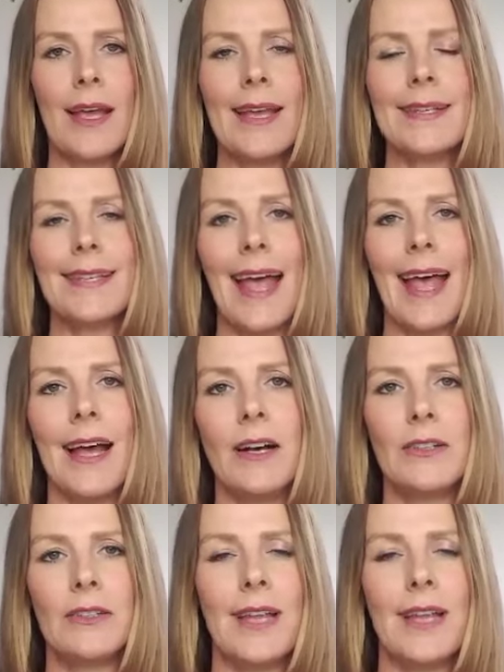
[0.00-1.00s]
is
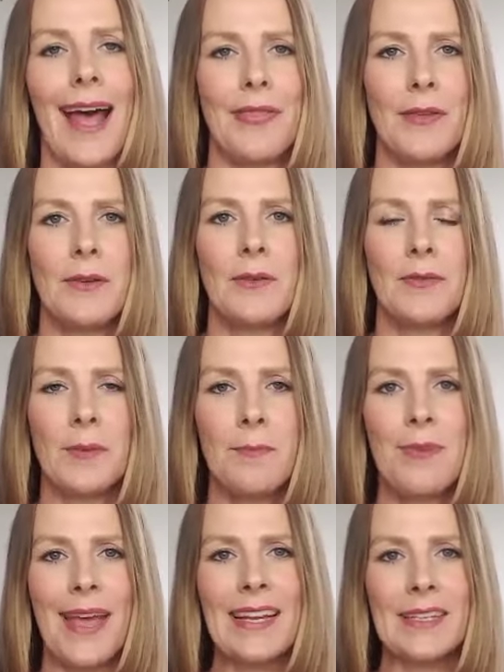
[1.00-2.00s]
held at
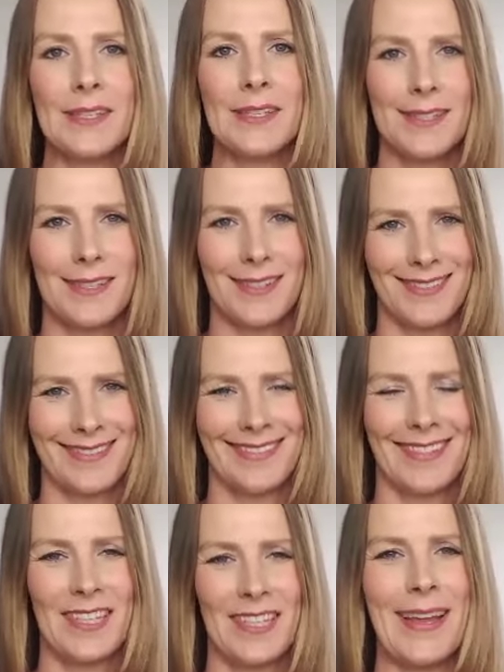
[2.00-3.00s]
the base,
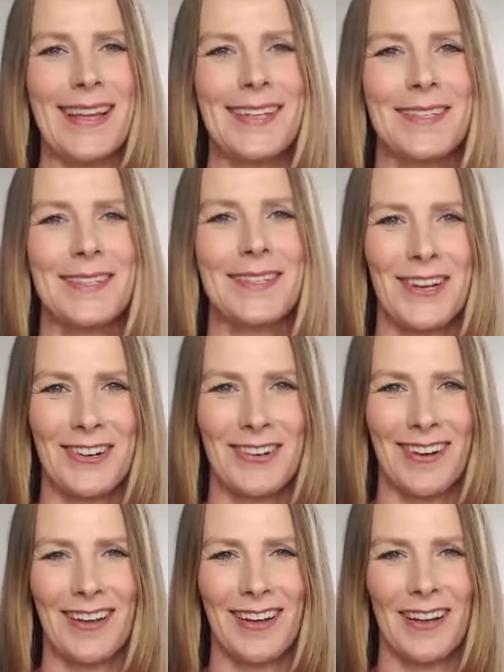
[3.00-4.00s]
the base
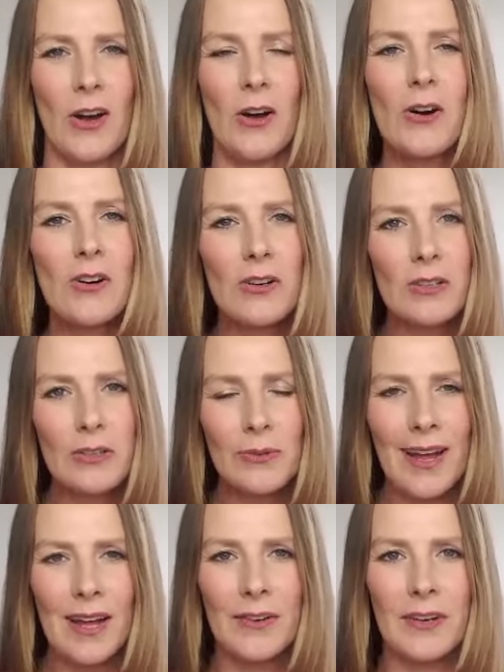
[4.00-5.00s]
chakra, all
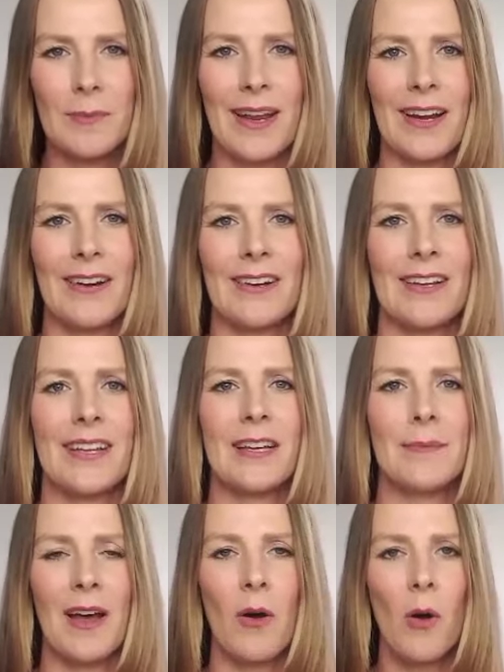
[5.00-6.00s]
around our
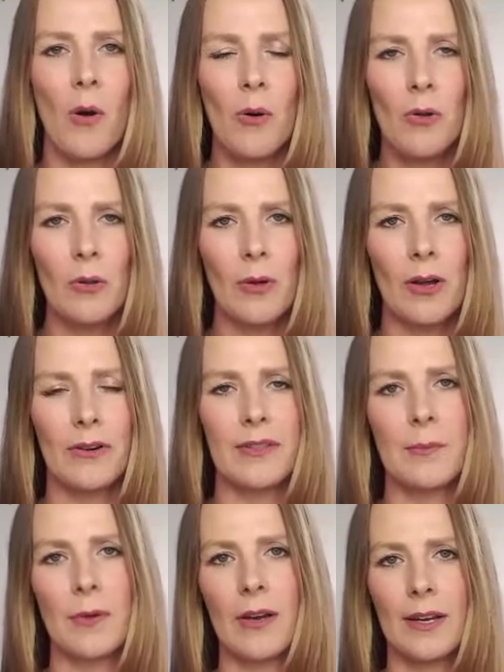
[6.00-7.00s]
perineum, that whole part of
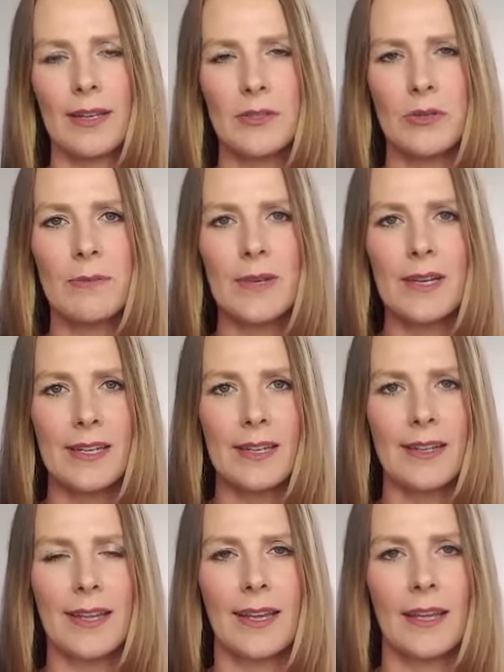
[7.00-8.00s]
the body. So
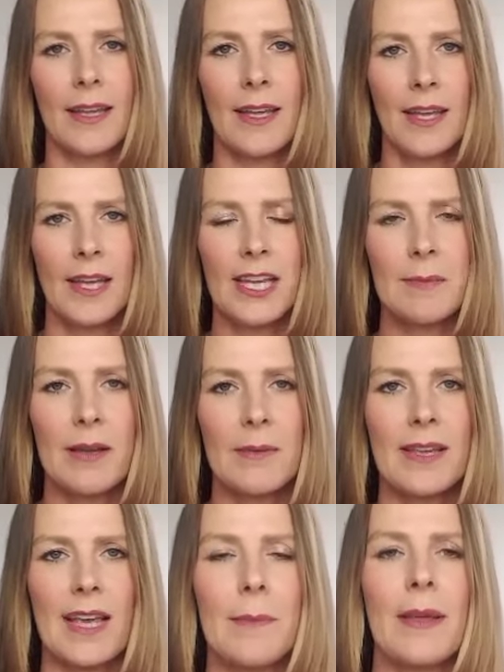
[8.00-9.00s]
immediately, you might
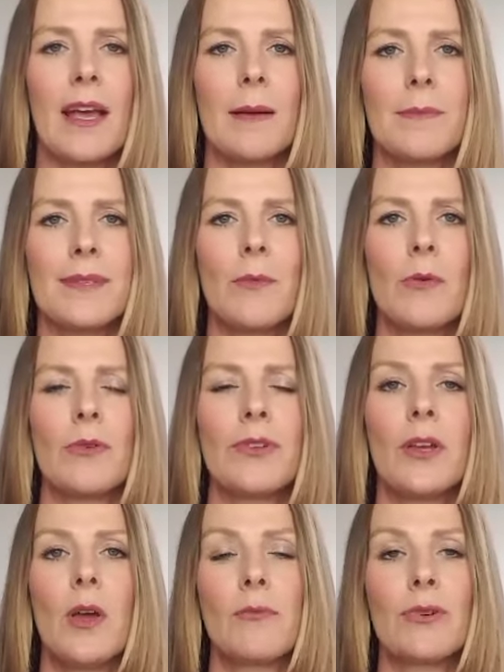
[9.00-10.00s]
be coming up some old
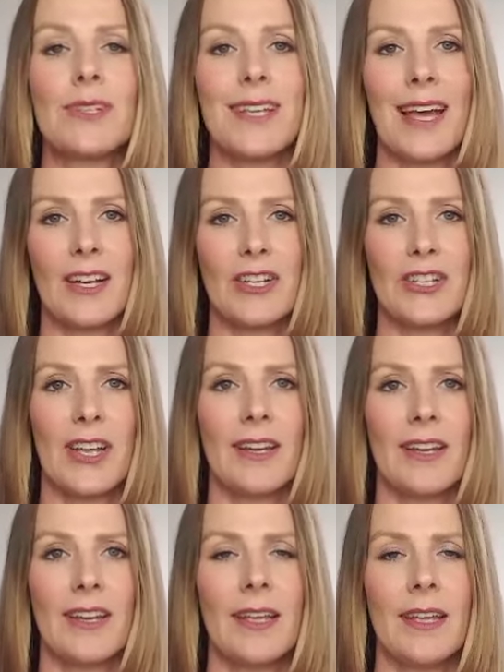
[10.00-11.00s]

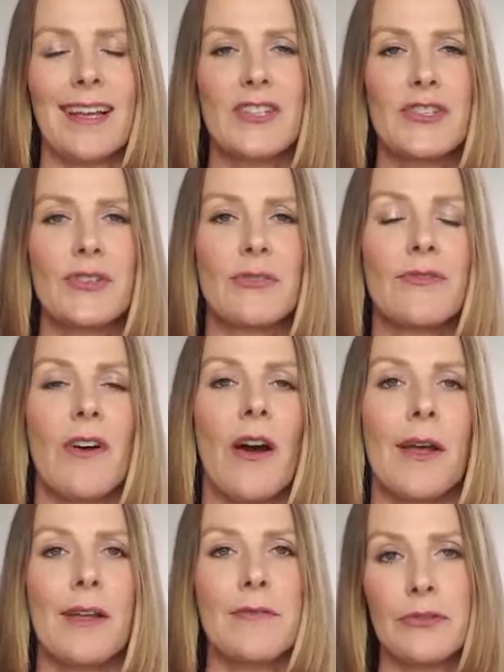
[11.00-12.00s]
protection, that
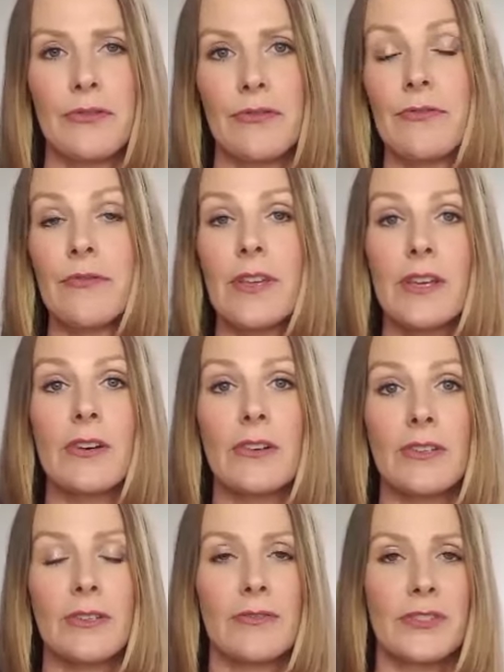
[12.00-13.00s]
survival
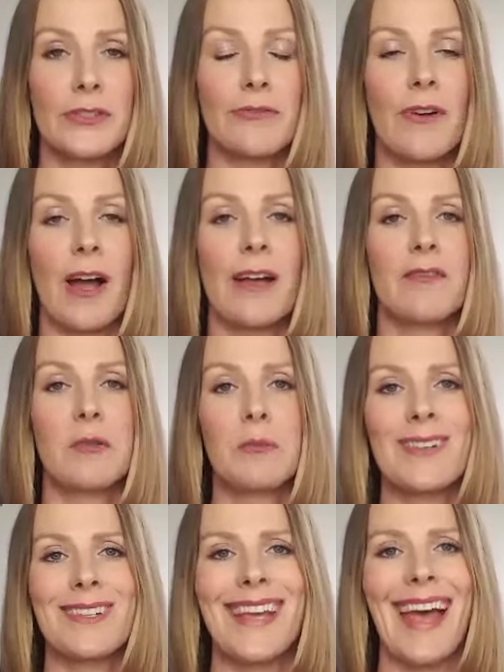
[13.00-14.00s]
fear, the survival
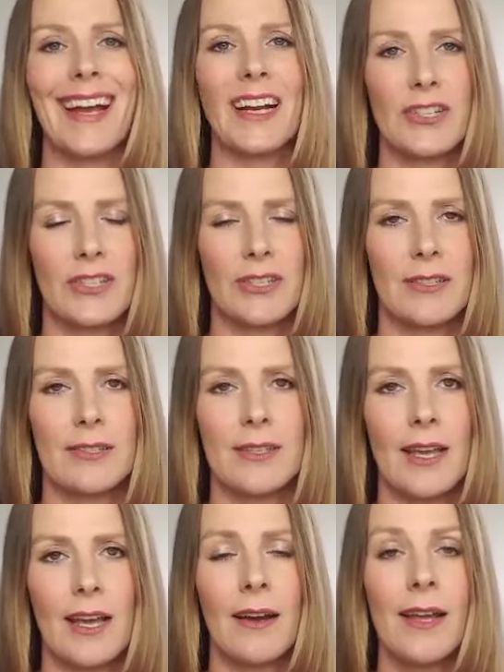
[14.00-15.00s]
protection is
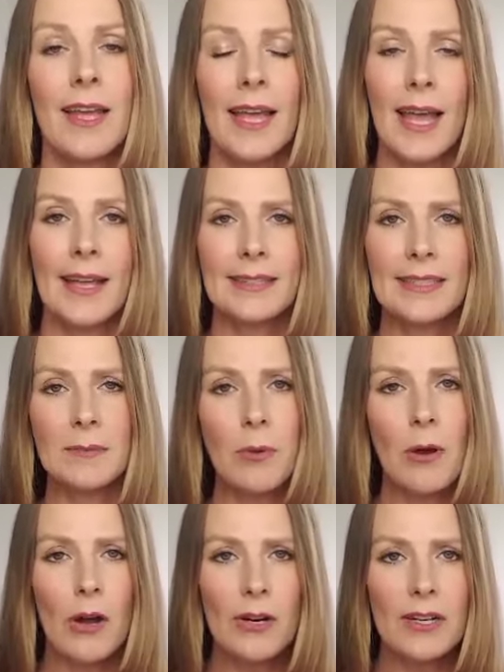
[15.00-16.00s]
there. This is
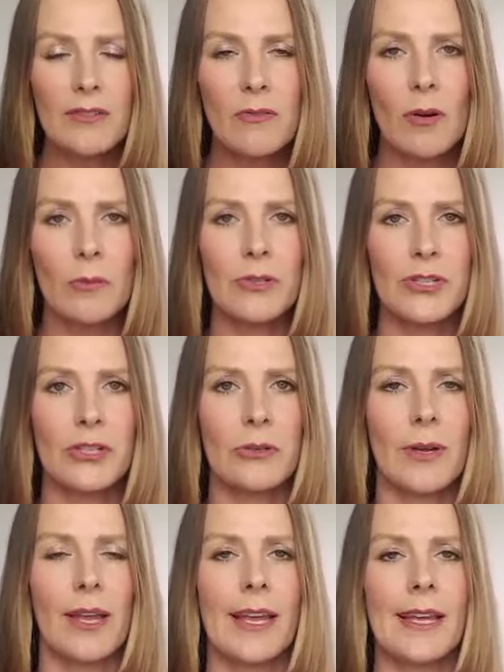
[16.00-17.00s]
part of what we're
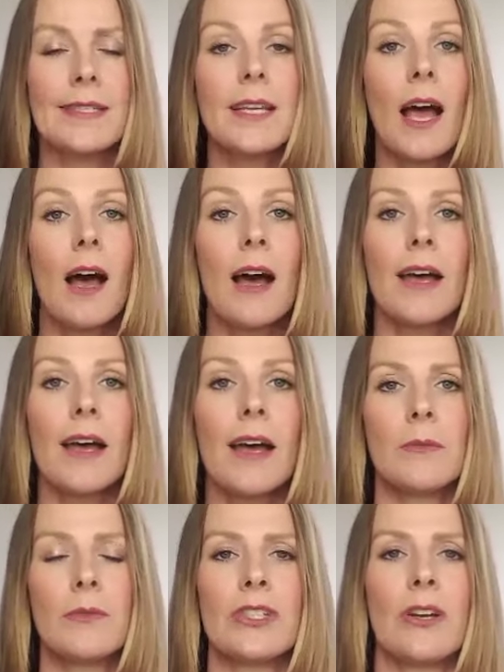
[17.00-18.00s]
doing. In
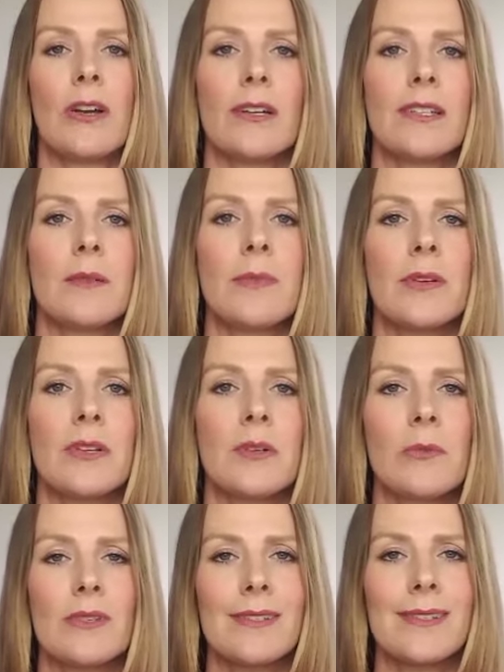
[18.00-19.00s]
time, we're starting to build
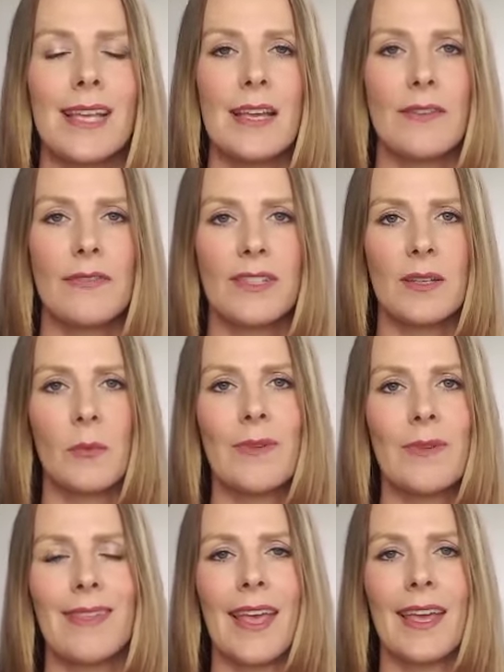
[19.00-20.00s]
more safety
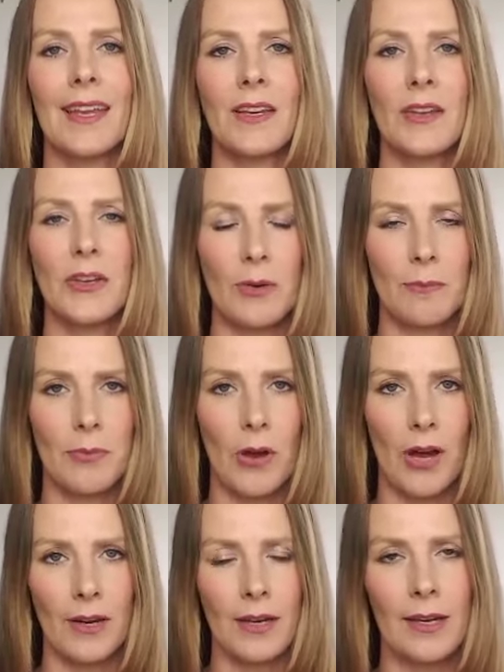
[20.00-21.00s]
within your
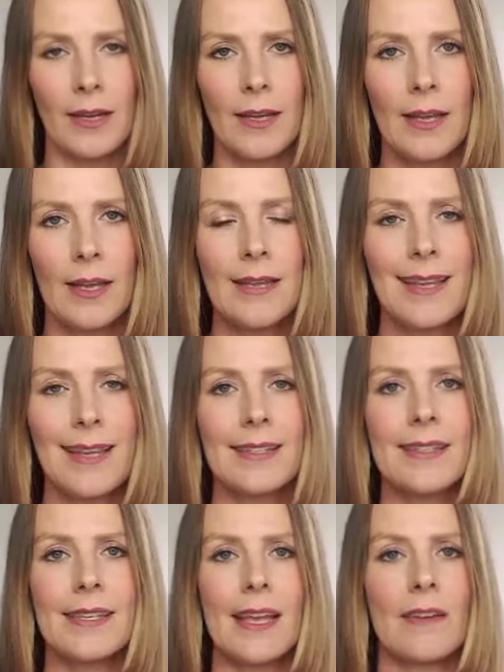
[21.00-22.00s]
body, that
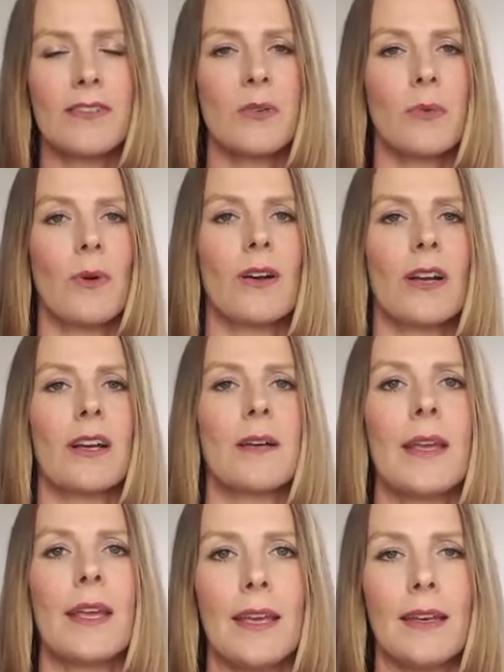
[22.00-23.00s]
it's safe to
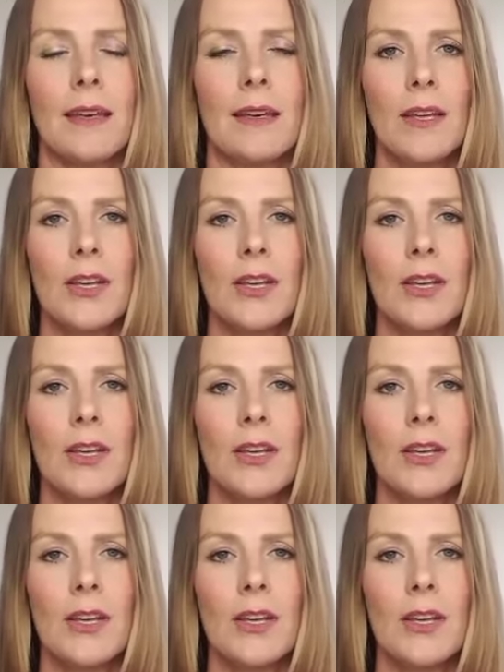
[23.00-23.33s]
welcome in.